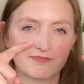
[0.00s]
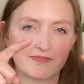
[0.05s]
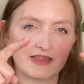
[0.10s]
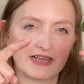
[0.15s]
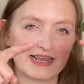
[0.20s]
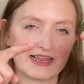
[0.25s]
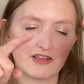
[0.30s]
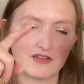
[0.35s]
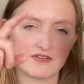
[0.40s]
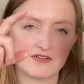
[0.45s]

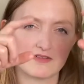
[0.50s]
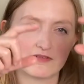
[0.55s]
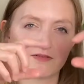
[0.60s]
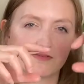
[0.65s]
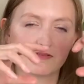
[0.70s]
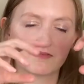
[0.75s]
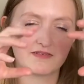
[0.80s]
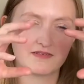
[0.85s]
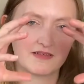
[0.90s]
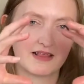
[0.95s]
little
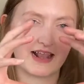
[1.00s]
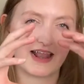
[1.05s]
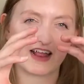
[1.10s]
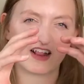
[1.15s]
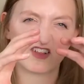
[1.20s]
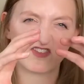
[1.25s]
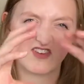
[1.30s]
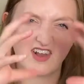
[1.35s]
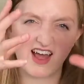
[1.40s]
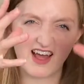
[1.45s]

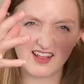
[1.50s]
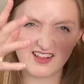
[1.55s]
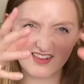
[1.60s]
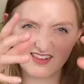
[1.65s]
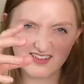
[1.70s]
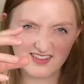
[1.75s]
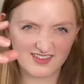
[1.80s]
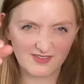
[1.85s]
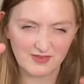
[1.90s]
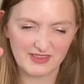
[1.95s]
glass
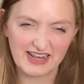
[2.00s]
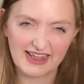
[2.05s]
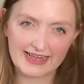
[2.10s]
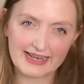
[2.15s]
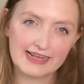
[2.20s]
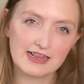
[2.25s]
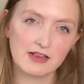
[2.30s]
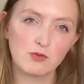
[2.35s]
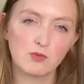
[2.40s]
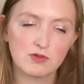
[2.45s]
flasks with like a
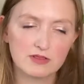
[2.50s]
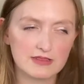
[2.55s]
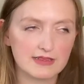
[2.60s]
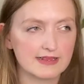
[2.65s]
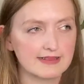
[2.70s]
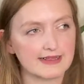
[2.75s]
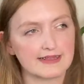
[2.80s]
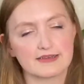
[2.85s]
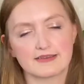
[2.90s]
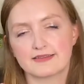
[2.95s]
little wooden
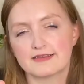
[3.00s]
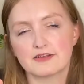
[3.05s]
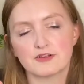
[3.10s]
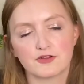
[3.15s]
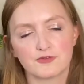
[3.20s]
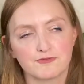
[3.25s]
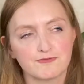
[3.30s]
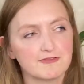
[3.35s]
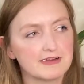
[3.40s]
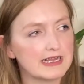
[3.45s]
stand, and they look
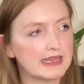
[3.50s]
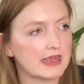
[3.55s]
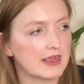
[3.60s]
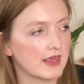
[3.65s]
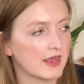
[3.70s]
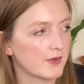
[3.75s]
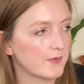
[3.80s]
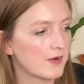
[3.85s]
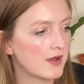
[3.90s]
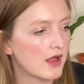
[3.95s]
really
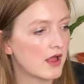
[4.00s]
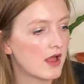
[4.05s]
cute.